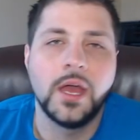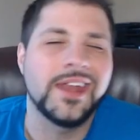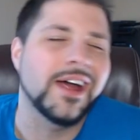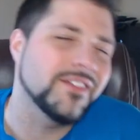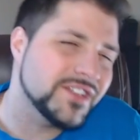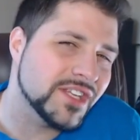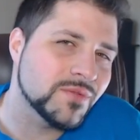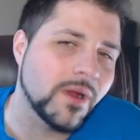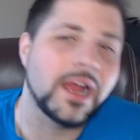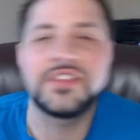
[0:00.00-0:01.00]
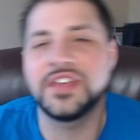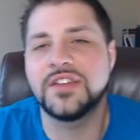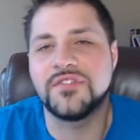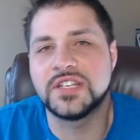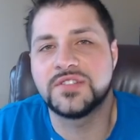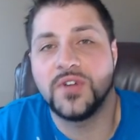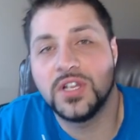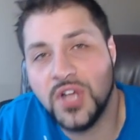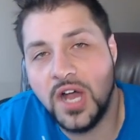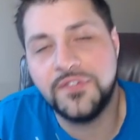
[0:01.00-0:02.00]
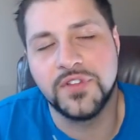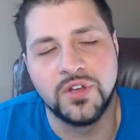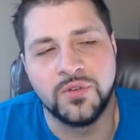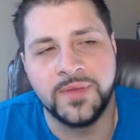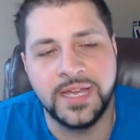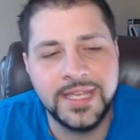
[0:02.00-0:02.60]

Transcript: Now, this is where I think Fizz falls off a little bit.